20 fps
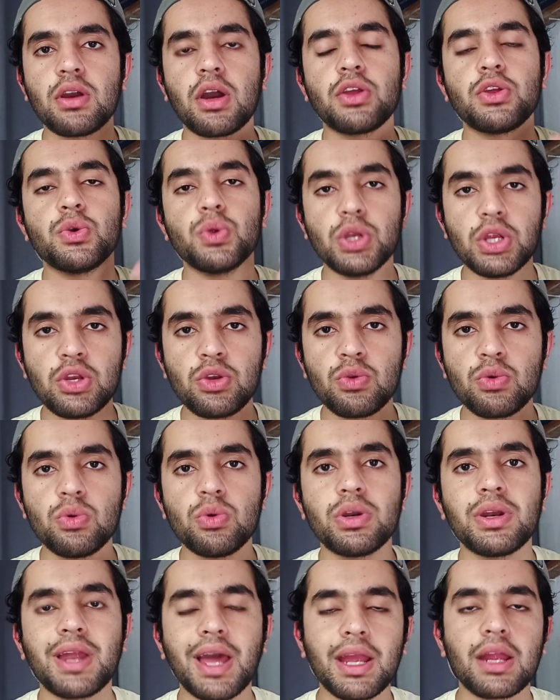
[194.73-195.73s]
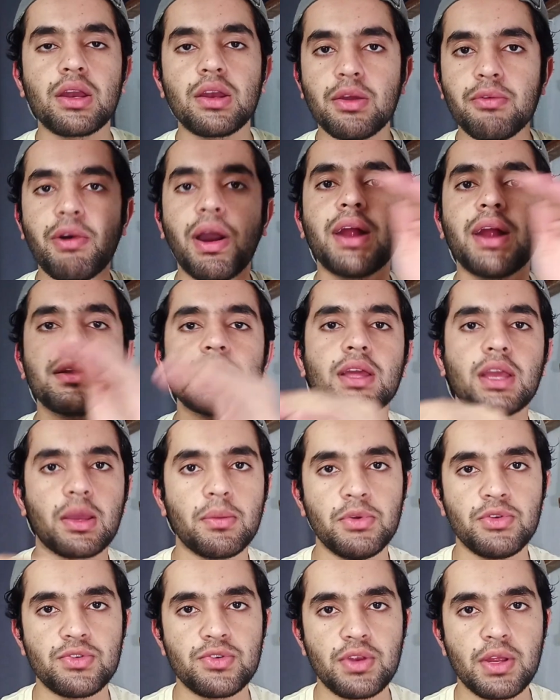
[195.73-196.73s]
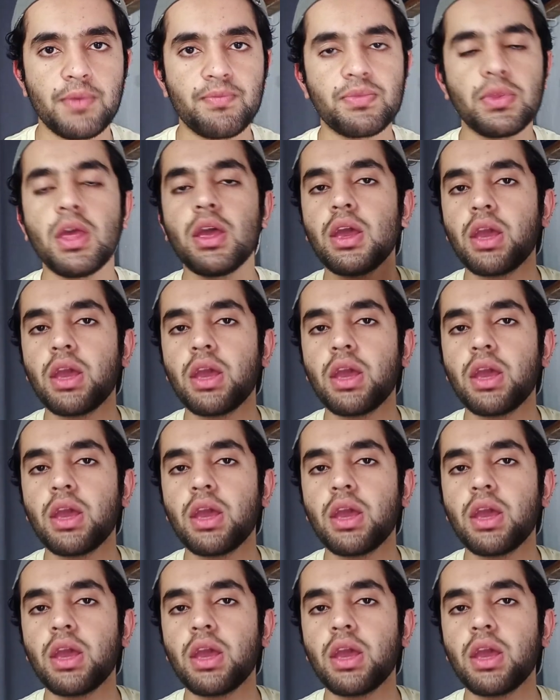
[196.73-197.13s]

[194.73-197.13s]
yeah, you need to divide the chemistry